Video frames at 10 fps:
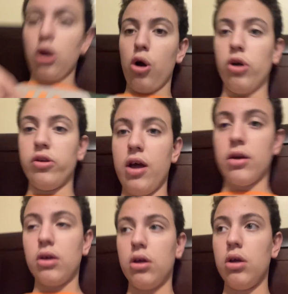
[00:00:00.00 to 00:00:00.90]
a heart
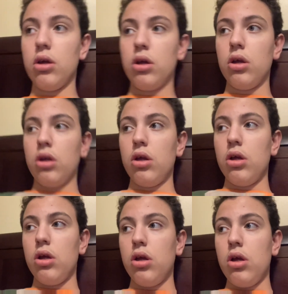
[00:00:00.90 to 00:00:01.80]
attack.
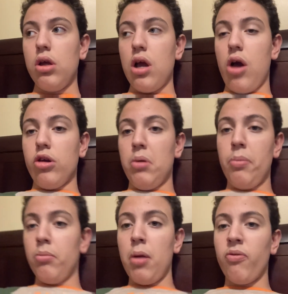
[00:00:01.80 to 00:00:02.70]
I don't know,
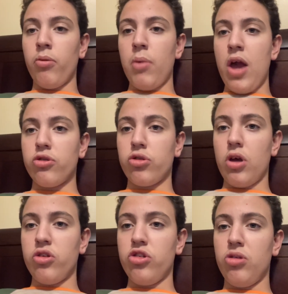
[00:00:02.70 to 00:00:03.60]
maybe from
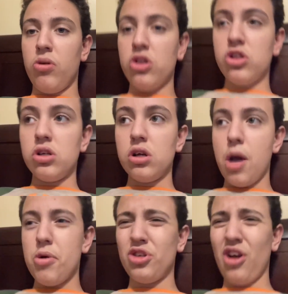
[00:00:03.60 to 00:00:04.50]
exercising too much. I'm
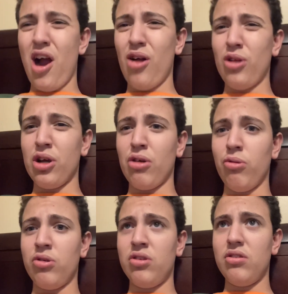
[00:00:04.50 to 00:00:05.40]
not sure how long it would,
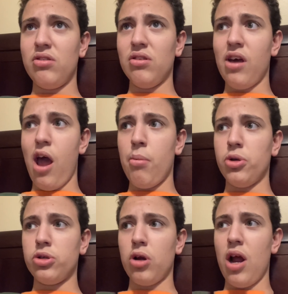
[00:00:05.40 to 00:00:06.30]
I'm not
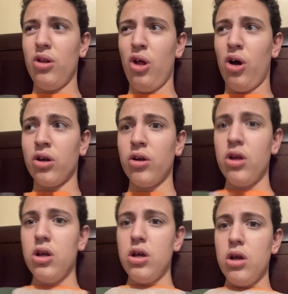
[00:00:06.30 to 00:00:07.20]
sure how long
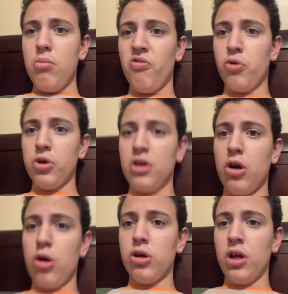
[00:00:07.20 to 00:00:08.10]
before you get a
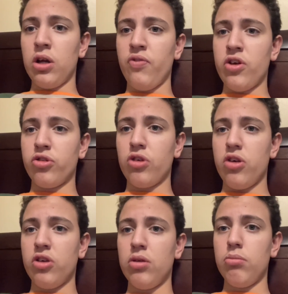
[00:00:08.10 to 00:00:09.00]
heart attack of
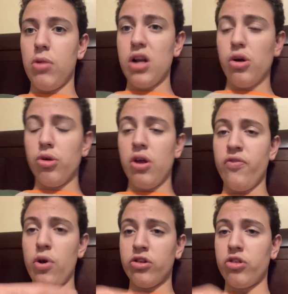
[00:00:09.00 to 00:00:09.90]
exercising. But I know if
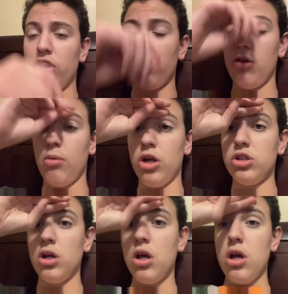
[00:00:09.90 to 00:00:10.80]
you exercise too much,
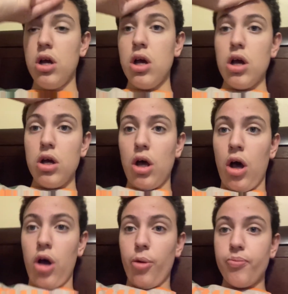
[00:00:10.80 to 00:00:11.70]

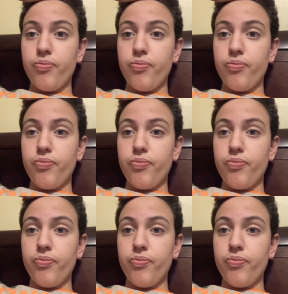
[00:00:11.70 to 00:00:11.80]
uh,